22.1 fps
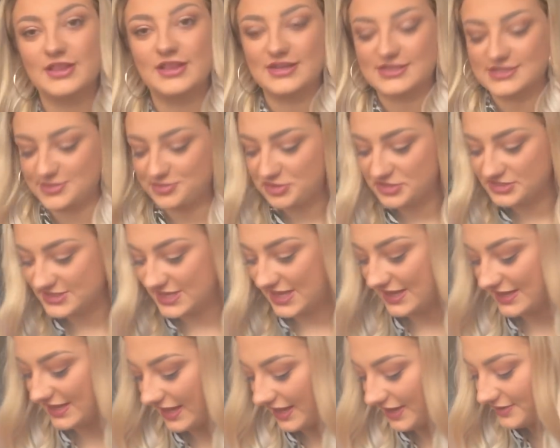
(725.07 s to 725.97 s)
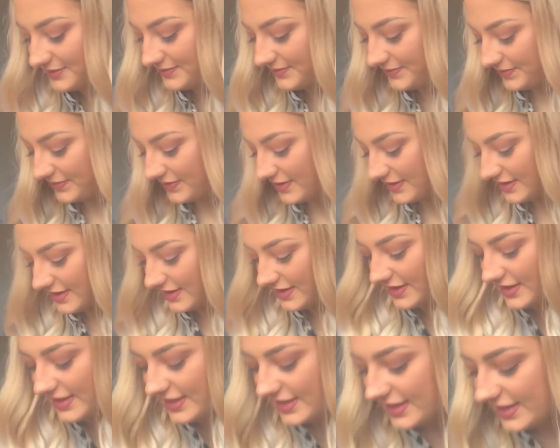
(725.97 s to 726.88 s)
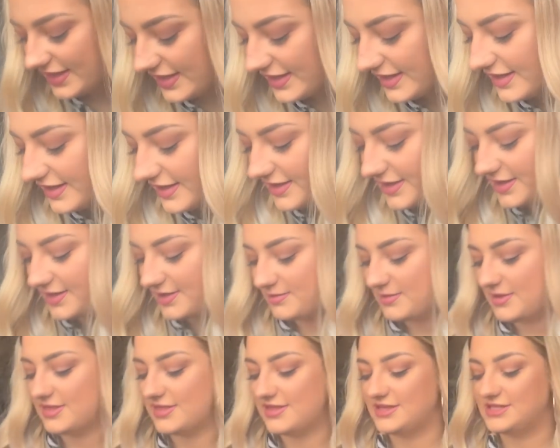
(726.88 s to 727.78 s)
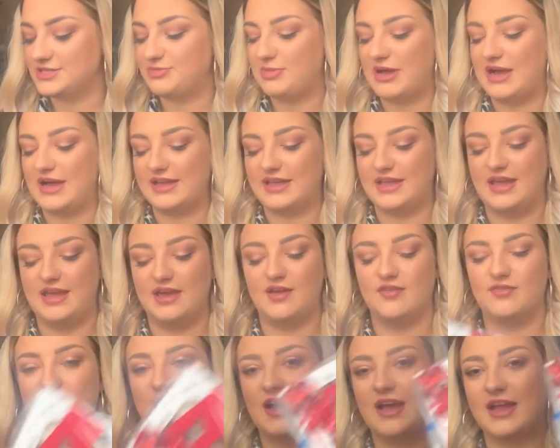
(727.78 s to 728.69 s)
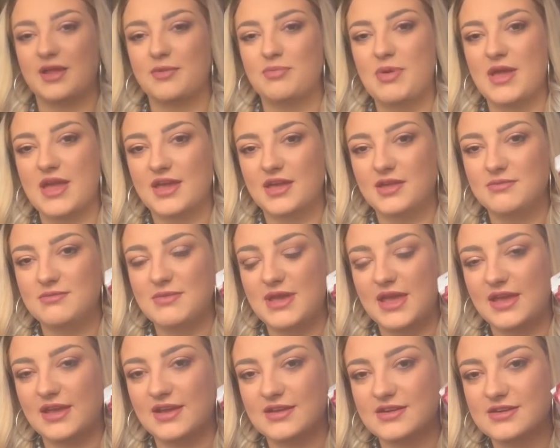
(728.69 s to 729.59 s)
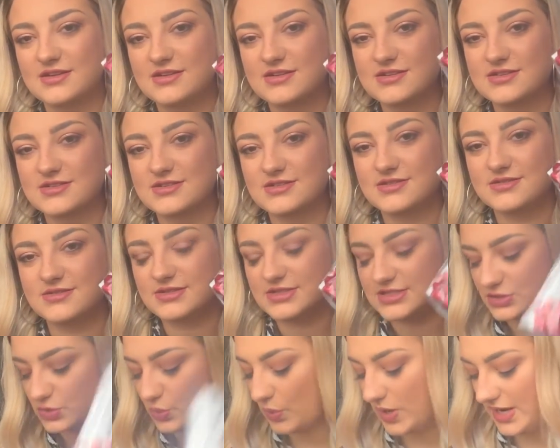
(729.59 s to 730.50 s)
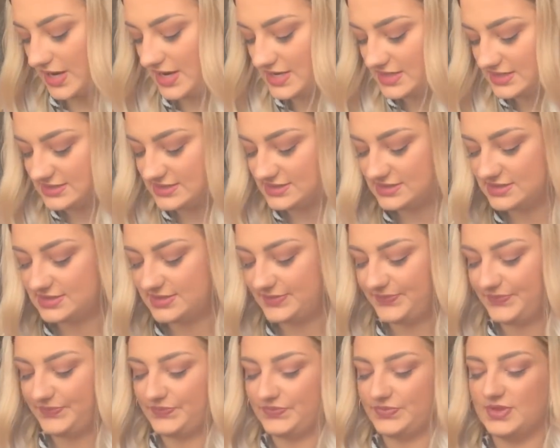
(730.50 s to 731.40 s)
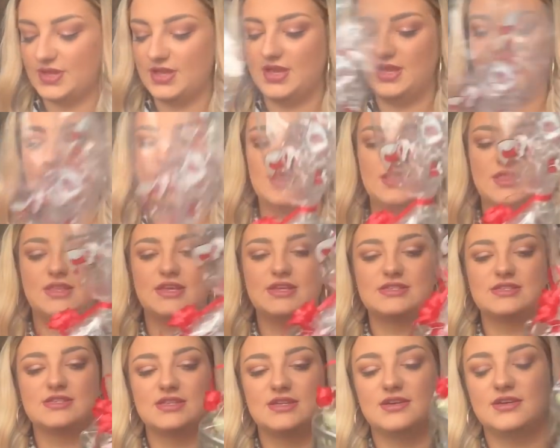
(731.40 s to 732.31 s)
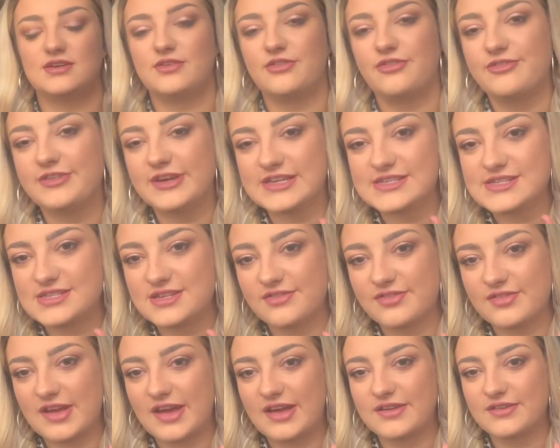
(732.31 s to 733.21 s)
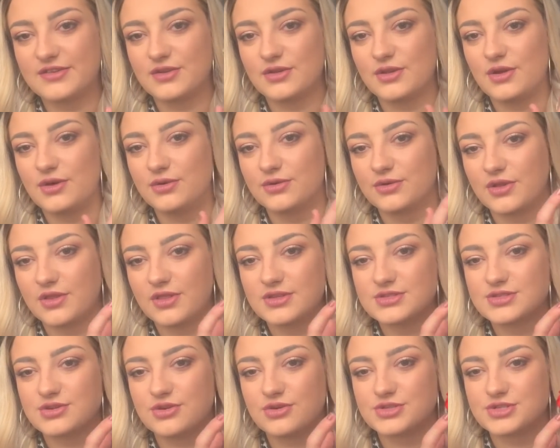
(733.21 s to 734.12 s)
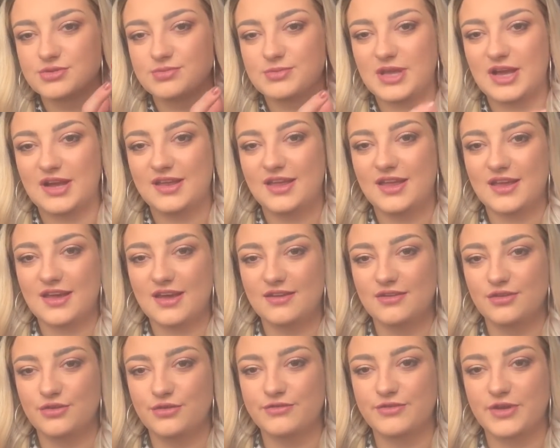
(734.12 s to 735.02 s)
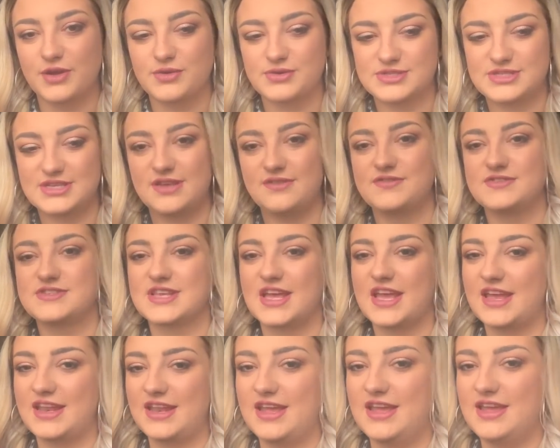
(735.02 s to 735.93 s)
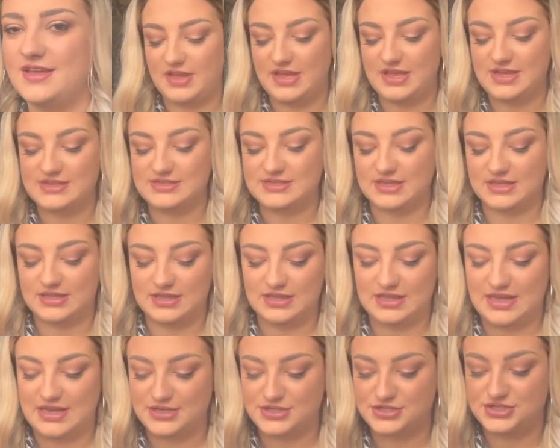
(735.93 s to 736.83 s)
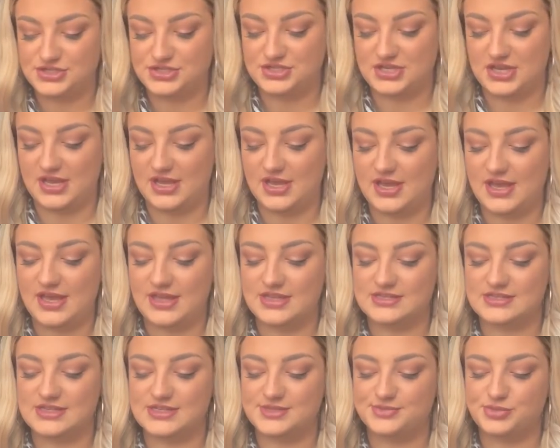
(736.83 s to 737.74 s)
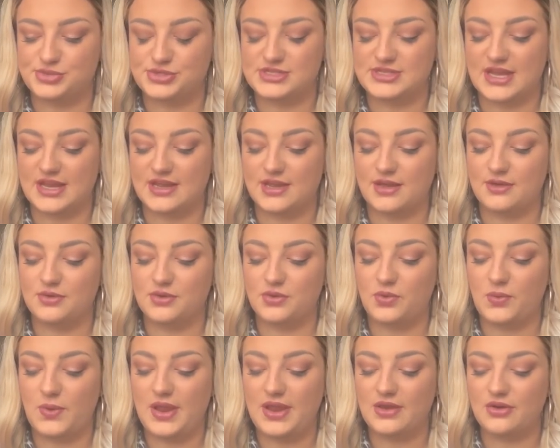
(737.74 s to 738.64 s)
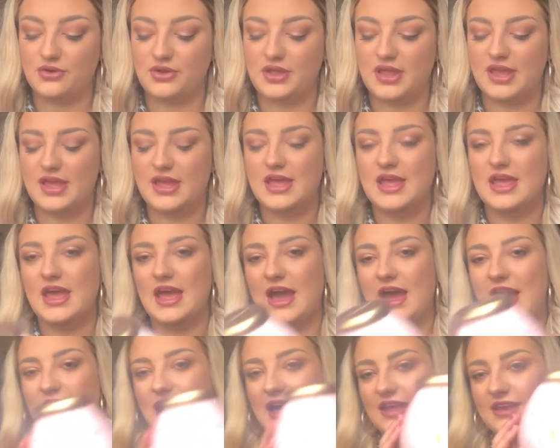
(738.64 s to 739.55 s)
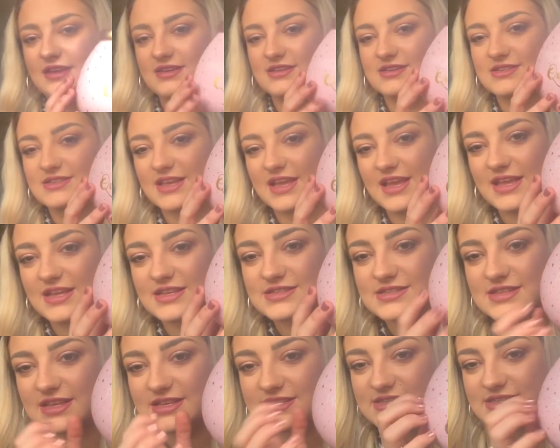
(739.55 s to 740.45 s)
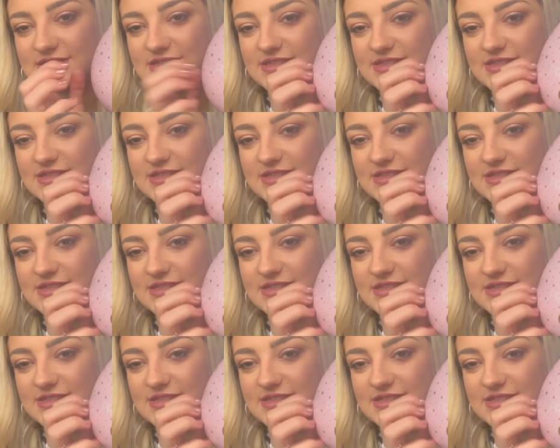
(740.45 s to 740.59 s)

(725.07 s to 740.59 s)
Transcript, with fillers: a glass of Prosecco. Um, this packet of like pick and mix sweets. This little festive candle holder that's got some Yankee Candle votives in it is last year. It says Prosecco Queen on it and it's a